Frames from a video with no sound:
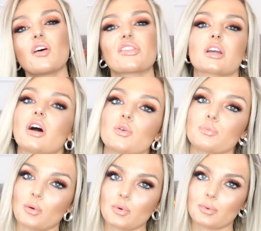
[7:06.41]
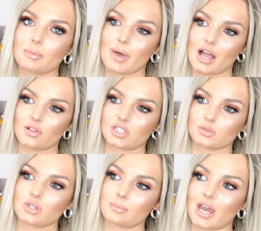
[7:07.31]
I think I would probably pair
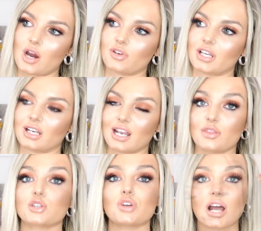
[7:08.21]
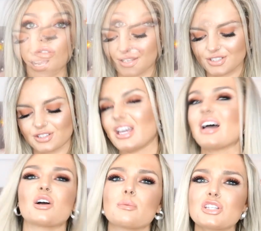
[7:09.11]
this with a pair of like leather trousers and
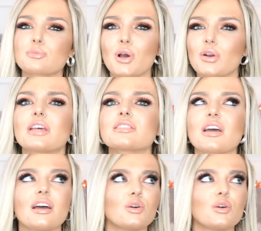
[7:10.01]
yeah I mean to be honest